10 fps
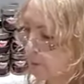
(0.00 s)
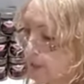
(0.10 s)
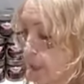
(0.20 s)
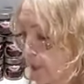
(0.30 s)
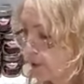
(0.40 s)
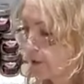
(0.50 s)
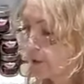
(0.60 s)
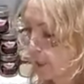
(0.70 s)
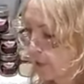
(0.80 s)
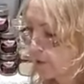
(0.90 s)

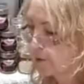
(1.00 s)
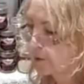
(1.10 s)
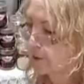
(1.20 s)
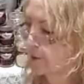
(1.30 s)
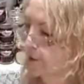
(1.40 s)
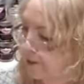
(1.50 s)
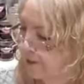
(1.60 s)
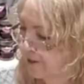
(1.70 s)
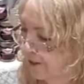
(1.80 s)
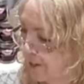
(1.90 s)
Tomatoes.
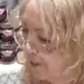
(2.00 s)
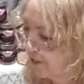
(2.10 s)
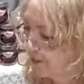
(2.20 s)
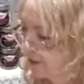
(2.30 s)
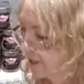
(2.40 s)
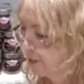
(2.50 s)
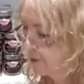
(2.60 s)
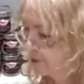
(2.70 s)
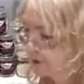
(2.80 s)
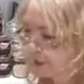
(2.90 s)
Nothing like a
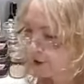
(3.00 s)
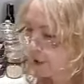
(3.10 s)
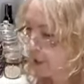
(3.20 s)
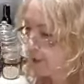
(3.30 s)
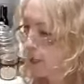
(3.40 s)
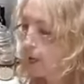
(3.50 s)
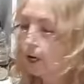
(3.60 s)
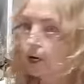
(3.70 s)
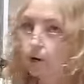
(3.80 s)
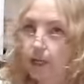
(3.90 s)
bunch of nightshades.
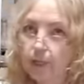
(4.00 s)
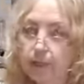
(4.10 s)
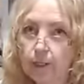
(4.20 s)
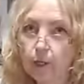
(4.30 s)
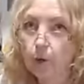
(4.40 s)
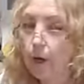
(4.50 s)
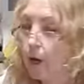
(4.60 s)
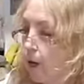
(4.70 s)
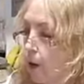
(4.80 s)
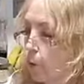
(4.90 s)
Okay, so
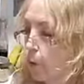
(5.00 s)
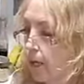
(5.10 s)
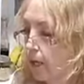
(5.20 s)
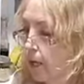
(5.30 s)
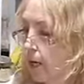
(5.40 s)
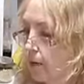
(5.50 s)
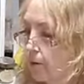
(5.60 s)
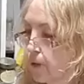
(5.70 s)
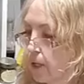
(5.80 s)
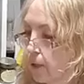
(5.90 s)
we
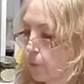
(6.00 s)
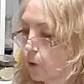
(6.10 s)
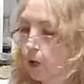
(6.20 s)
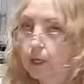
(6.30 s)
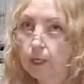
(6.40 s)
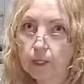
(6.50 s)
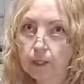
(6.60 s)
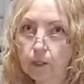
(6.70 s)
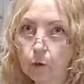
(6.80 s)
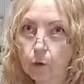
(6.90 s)
have the
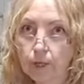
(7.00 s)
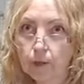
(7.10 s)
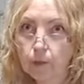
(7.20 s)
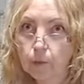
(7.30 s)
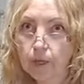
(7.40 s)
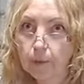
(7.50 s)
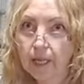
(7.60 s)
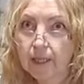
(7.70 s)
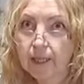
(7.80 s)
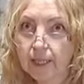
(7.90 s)
Moroccan oil. We
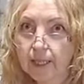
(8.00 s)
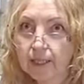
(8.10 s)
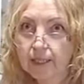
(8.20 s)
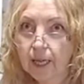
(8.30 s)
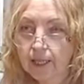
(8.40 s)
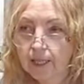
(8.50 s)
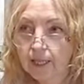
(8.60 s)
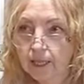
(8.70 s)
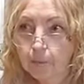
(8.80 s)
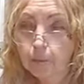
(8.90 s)
made this, I
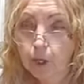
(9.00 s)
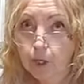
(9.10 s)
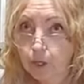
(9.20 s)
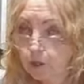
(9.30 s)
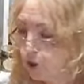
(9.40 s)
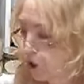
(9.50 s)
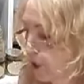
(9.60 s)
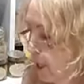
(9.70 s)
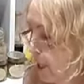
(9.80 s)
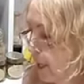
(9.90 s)
think, in March,
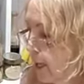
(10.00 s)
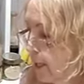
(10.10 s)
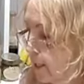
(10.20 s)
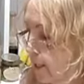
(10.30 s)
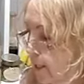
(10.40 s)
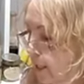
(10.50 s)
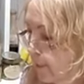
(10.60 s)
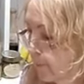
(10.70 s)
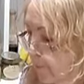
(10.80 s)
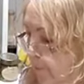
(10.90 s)
and
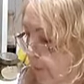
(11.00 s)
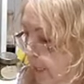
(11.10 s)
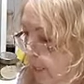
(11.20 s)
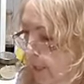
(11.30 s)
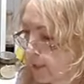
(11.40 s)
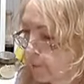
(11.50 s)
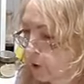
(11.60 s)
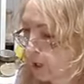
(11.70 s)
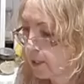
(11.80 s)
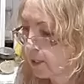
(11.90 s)
it has
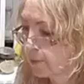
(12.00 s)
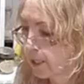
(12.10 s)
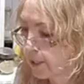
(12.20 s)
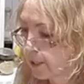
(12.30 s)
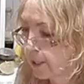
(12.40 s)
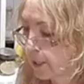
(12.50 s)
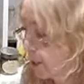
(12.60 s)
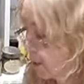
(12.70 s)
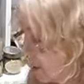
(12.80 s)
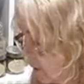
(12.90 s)
Moroccan spices in
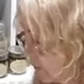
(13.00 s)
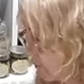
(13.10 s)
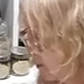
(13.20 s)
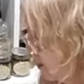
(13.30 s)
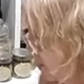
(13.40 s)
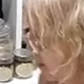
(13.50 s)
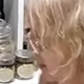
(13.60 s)
an olive oil.